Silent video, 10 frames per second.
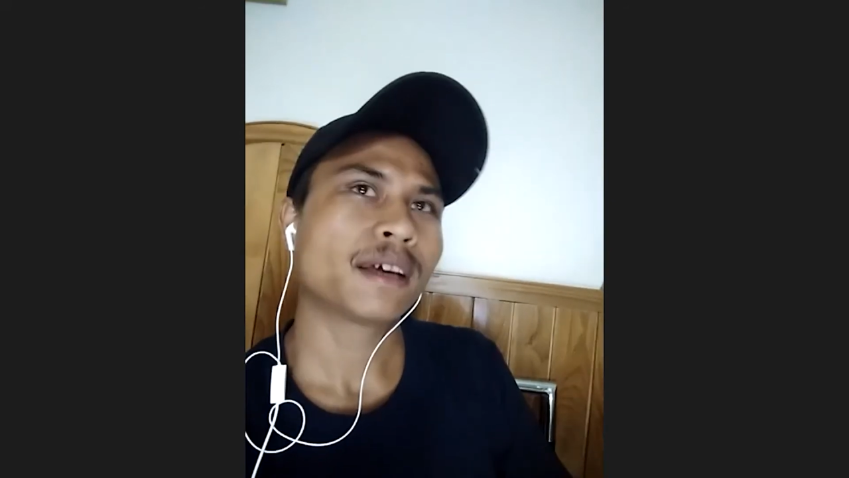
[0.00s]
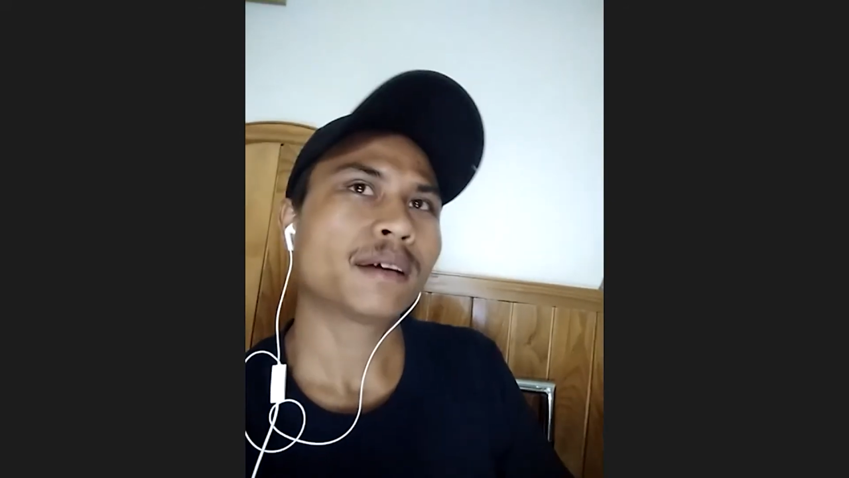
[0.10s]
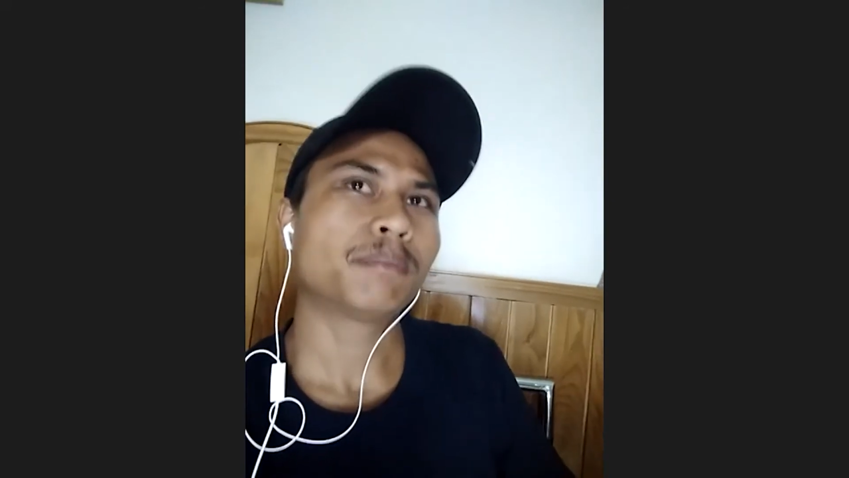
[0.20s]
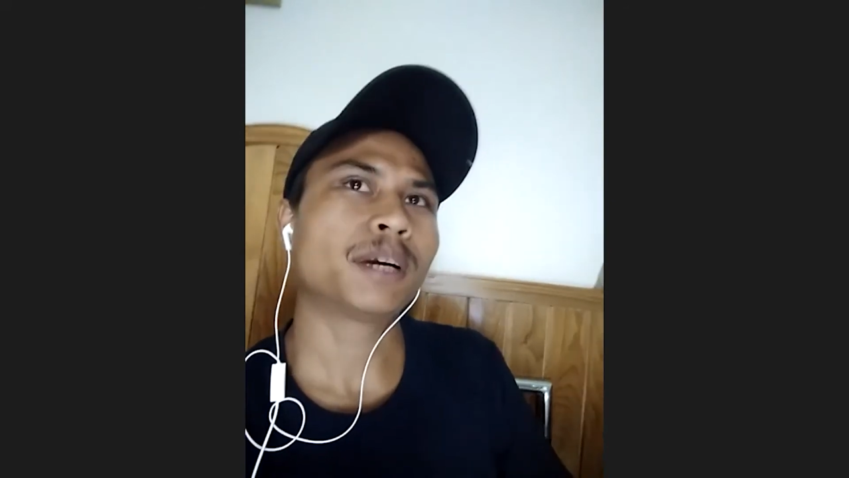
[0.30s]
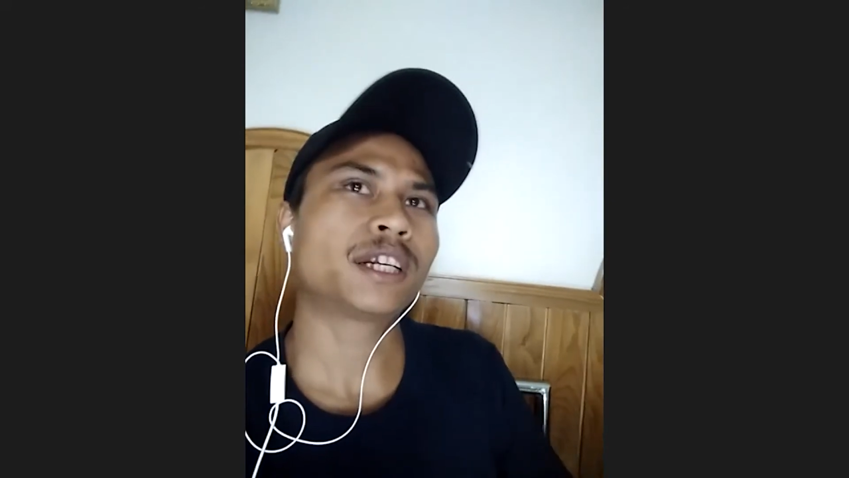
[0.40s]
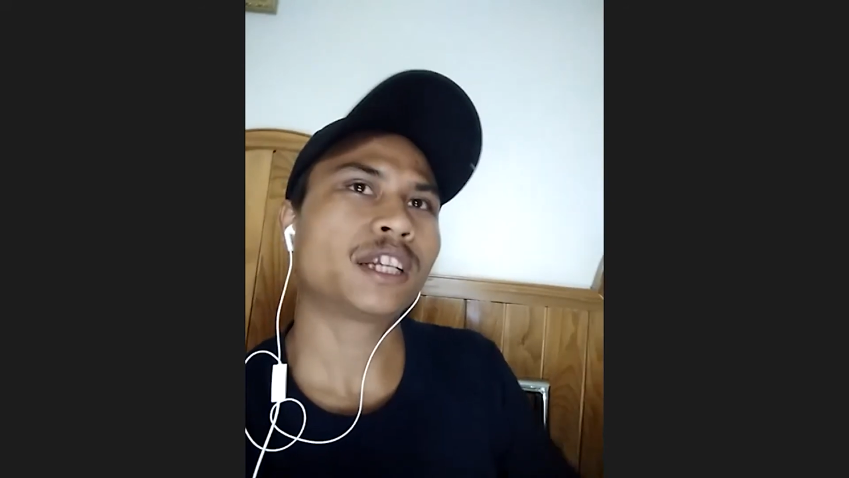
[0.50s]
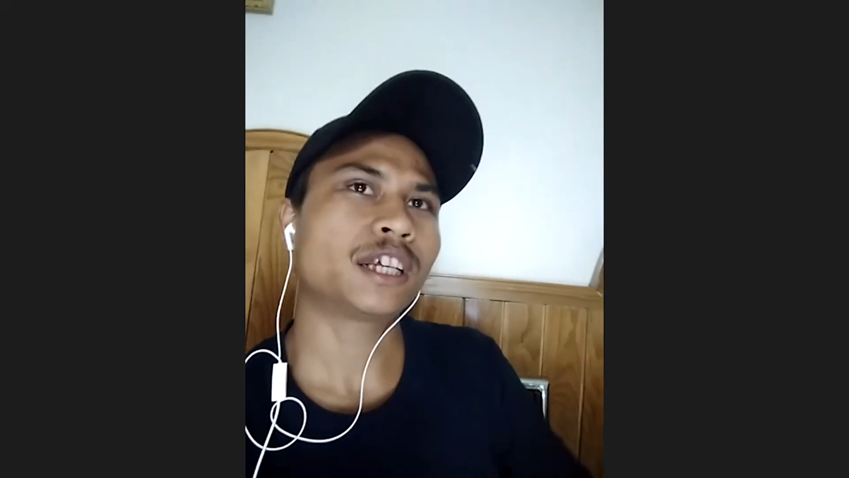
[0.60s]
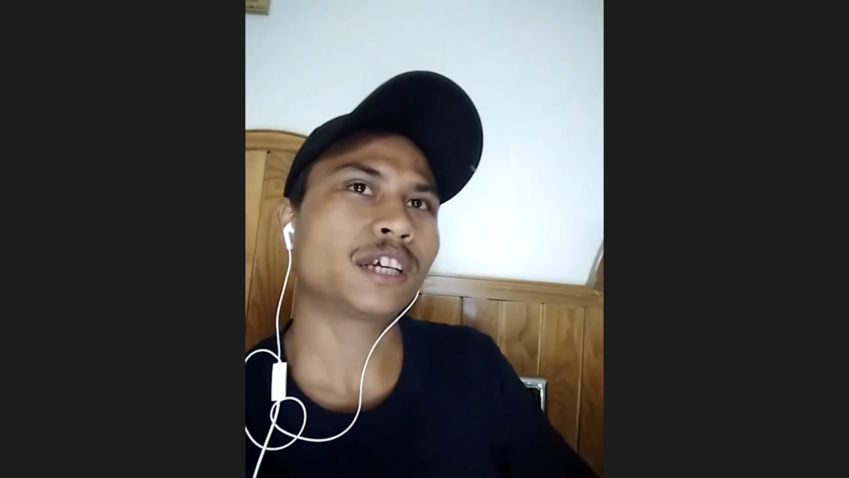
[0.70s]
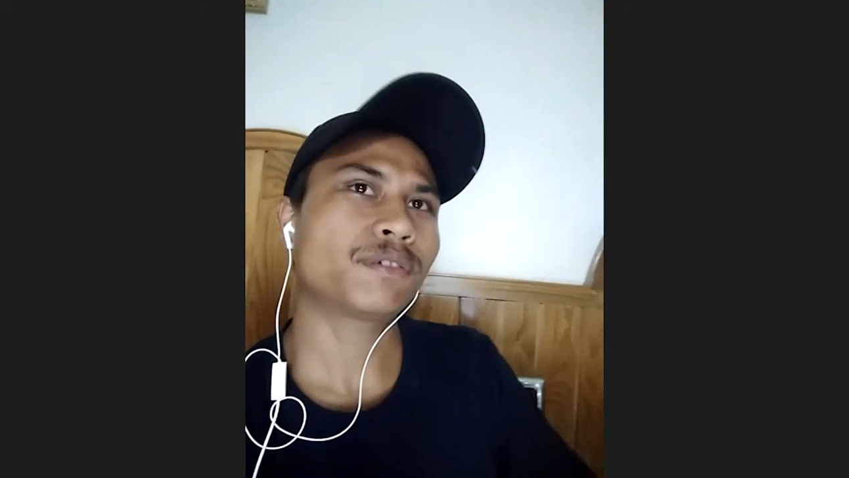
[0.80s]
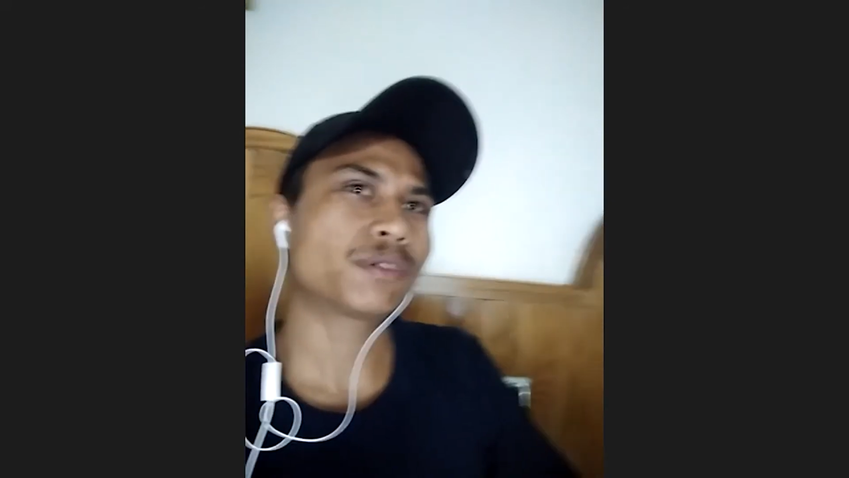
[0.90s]
But
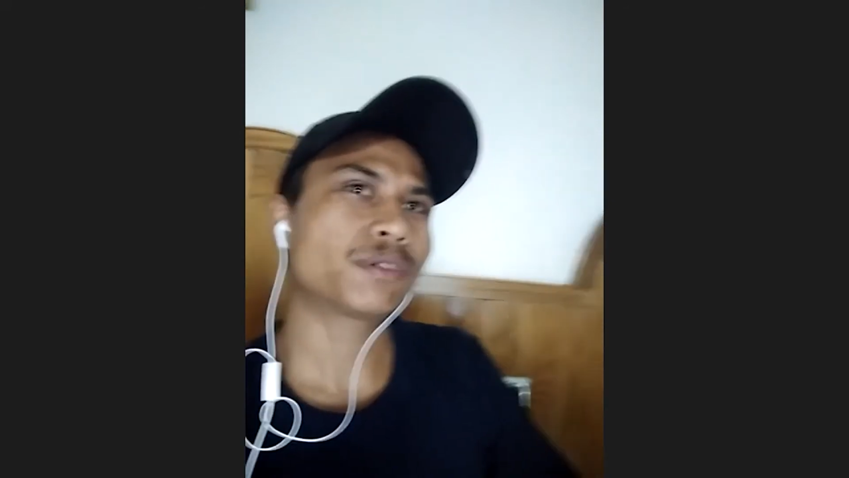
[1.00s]
if the